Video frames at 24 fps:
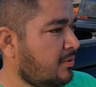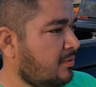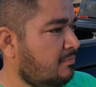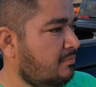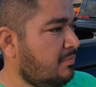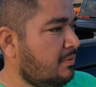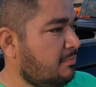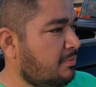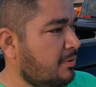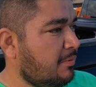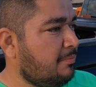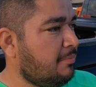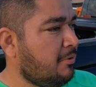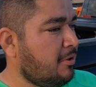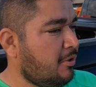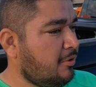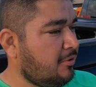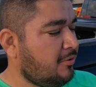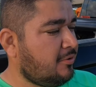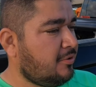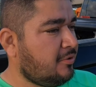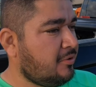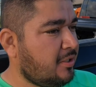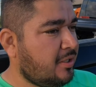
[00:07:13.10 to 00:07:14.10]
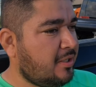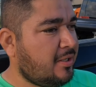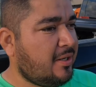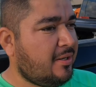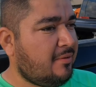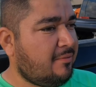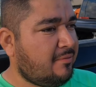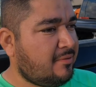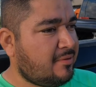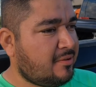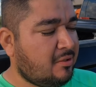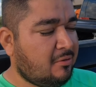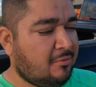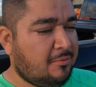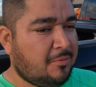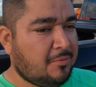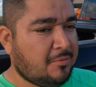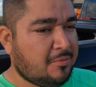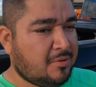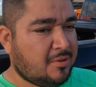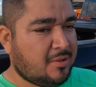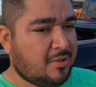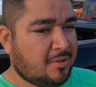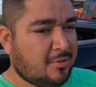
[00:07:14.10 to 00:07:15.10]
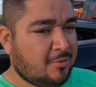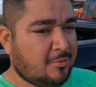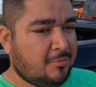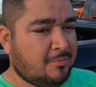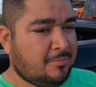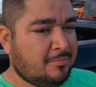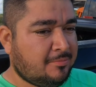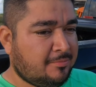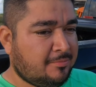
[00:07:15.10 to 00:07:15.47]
Be prepared to not have cell phone signal.